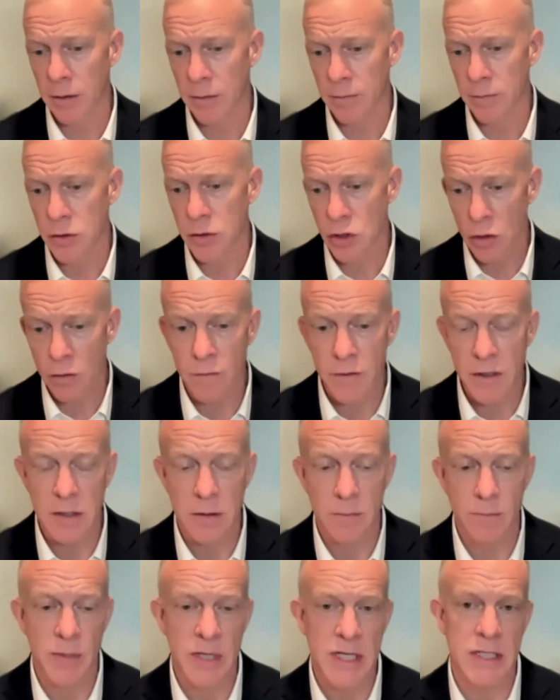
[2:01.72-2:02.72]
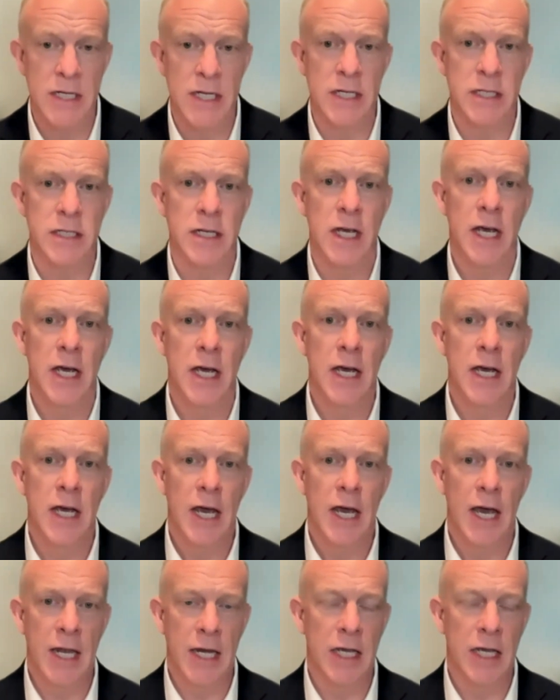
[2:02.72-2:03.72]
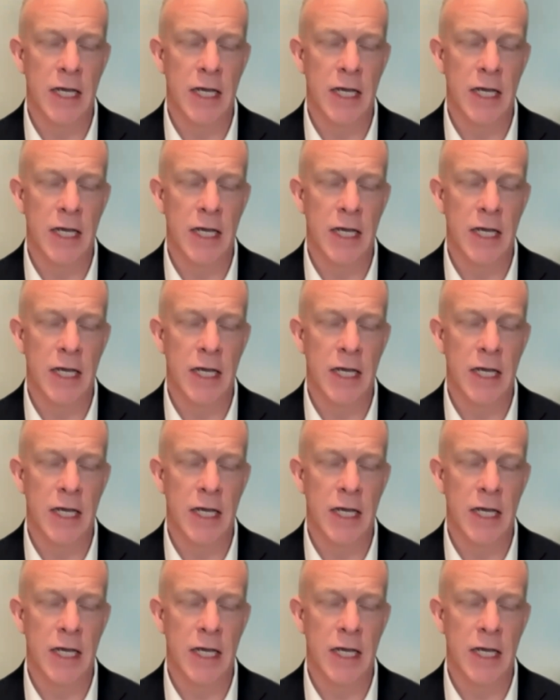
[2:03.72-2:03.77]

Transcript: service business. And he